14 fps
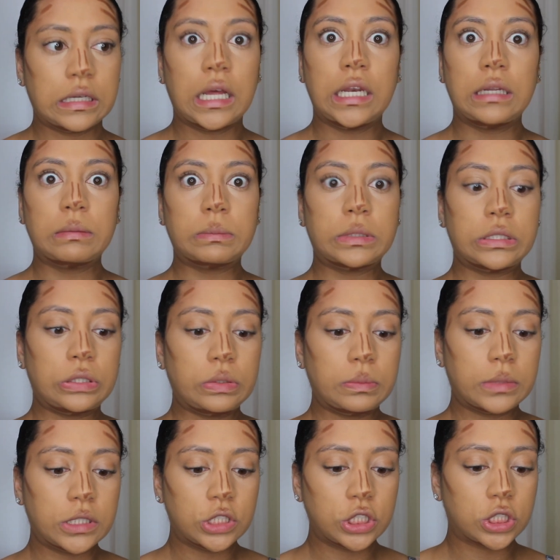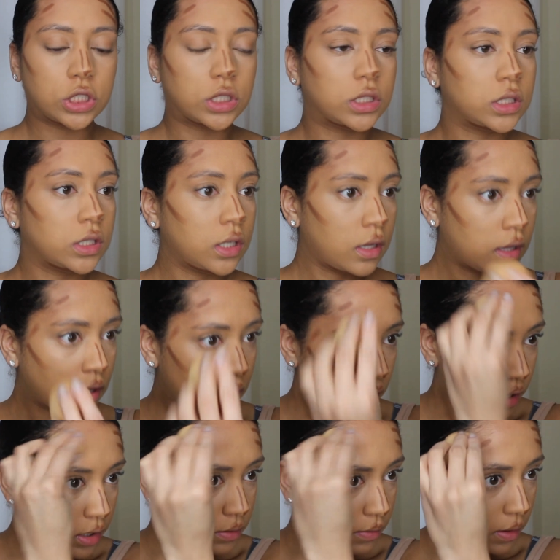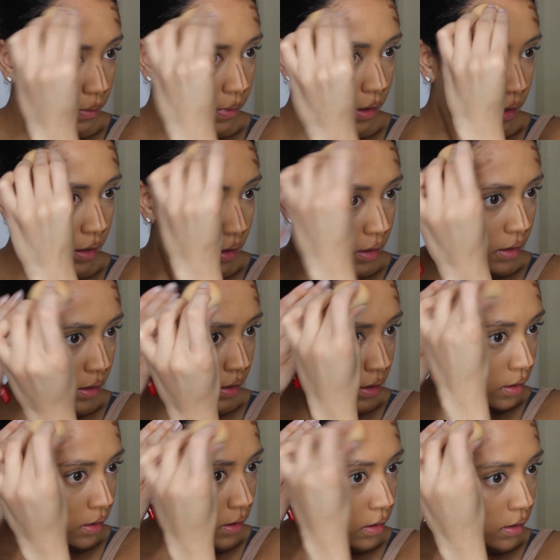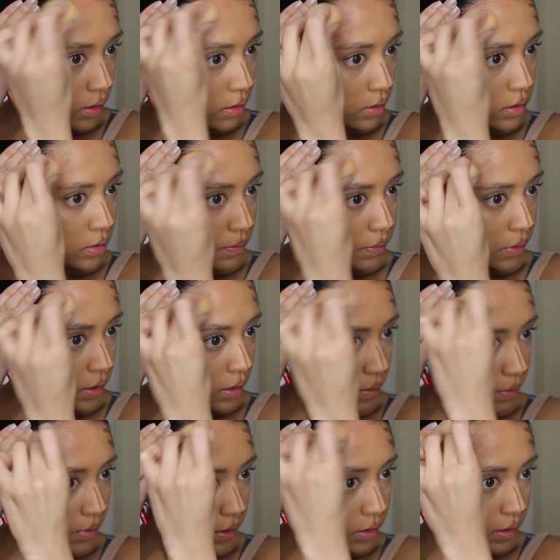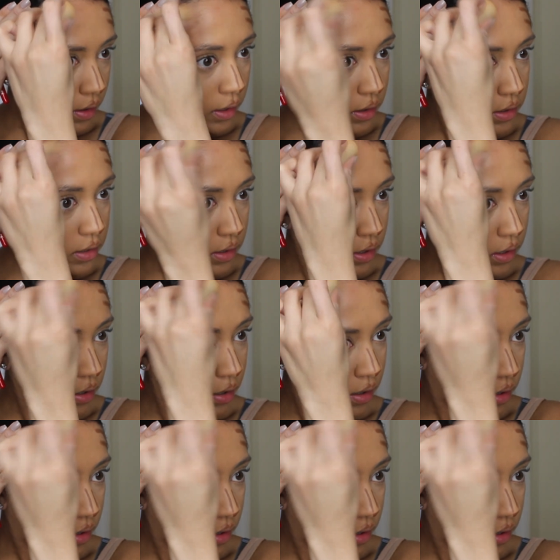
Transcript: I didn't put too much, but maybe use a beauty blender. Let's see.